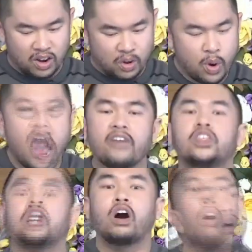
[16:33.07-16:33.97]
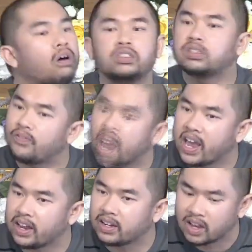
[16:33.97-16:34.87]
we have to
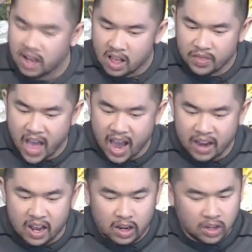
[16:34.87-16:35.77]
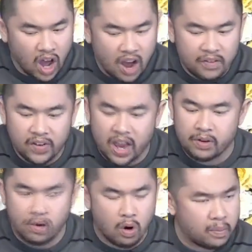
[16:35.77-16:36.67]
cultivate that love
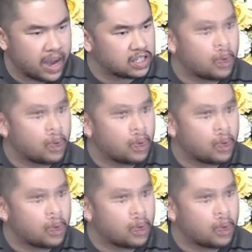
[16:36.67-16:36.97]
and romance.